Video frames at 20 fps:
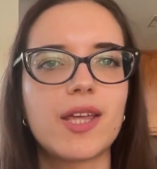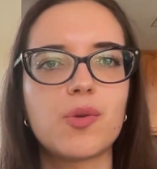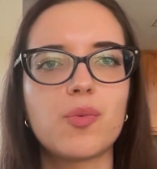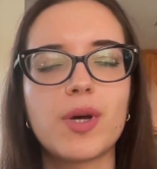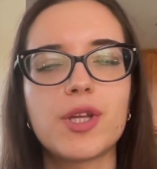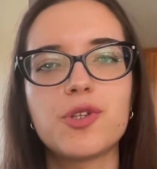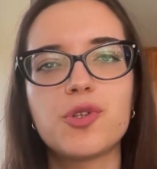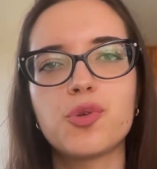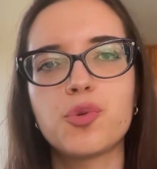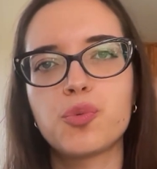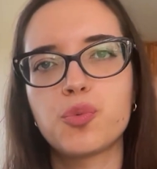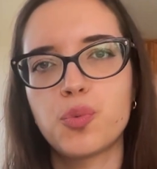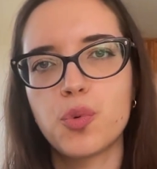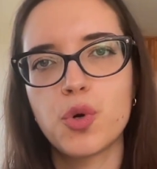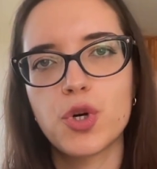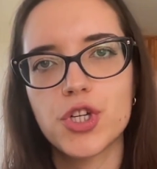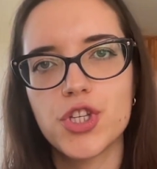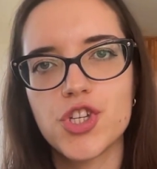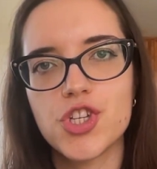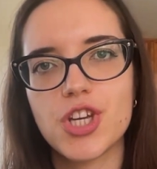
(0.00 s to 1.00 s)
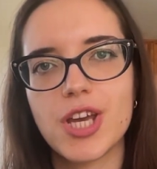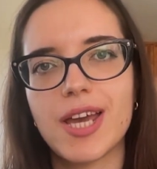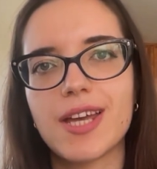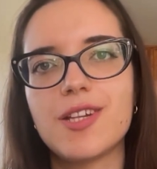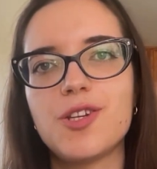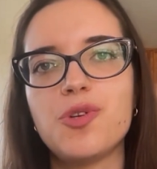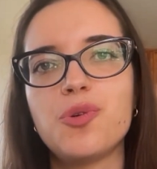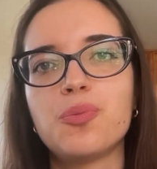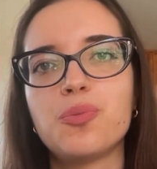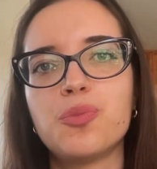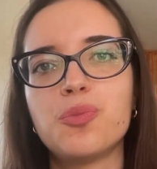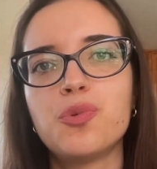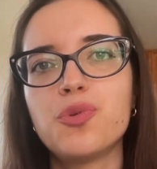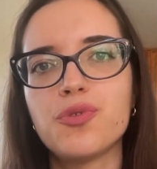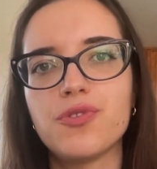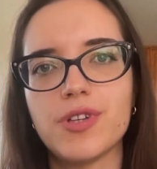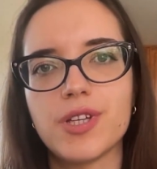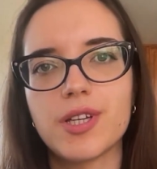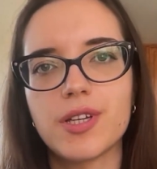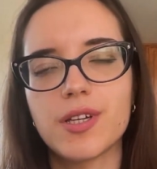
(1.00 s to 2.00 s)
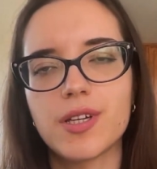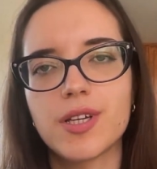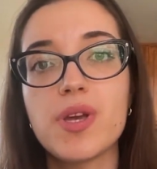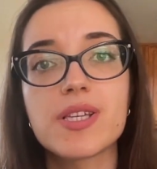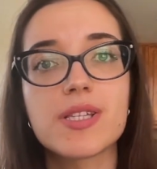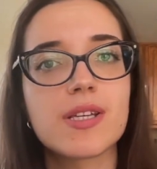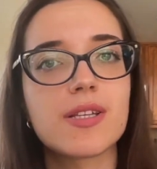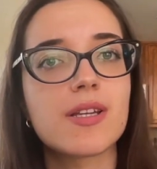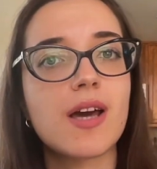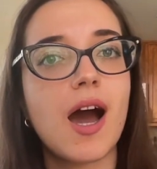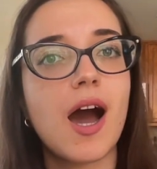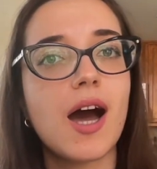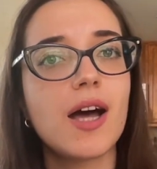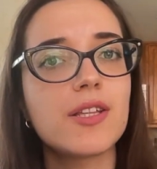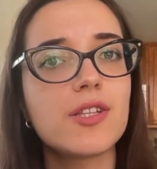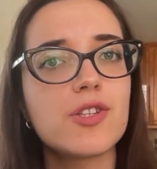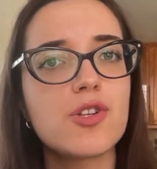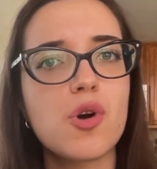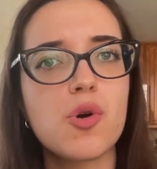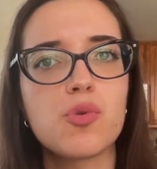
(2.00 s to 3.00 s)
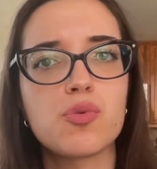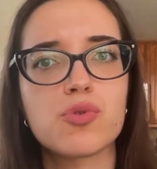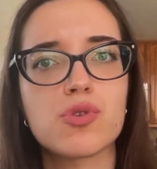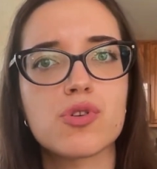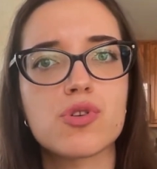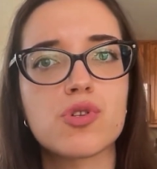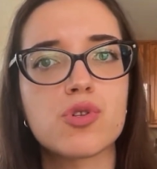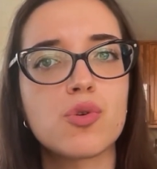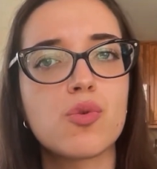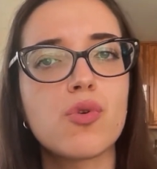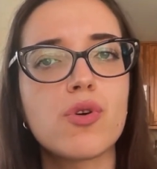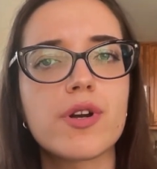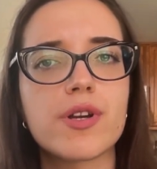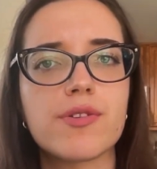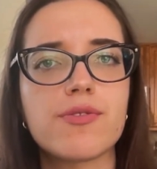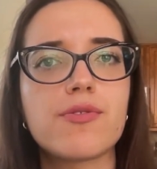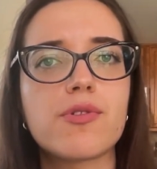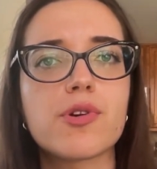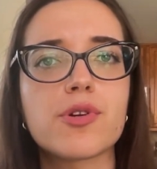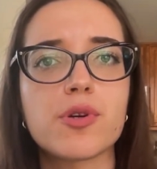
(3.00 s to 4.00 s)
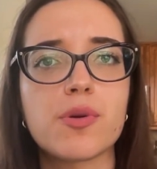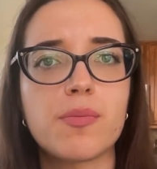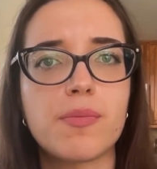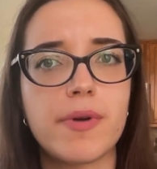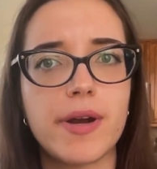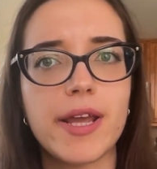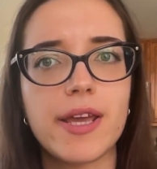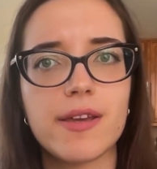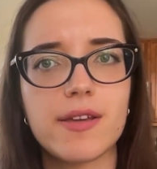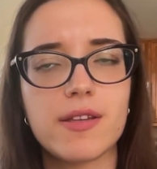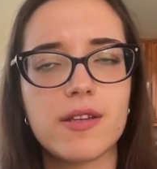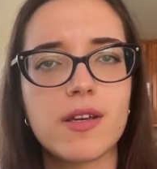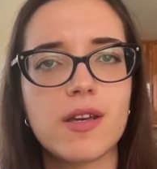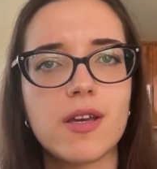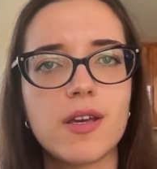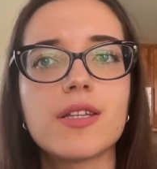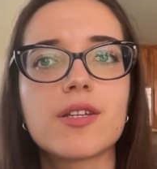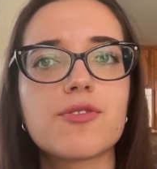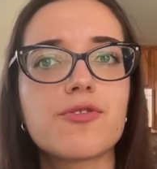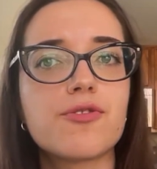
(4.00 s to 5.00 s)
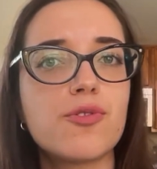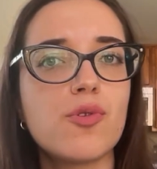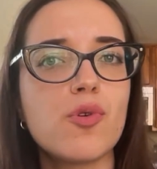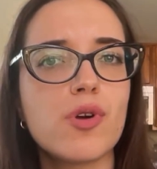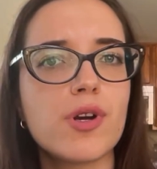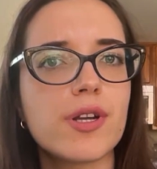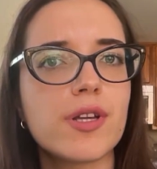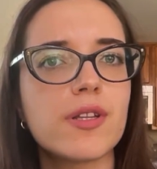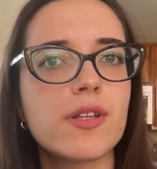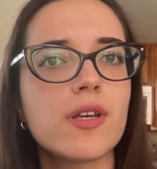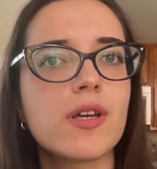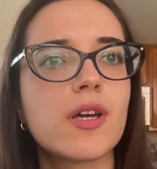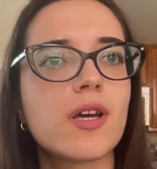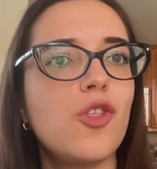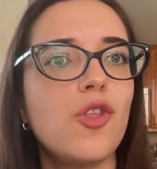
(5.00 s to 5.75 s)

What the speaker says: And when you watch a new movie with an unknown story for your brain in a foreign,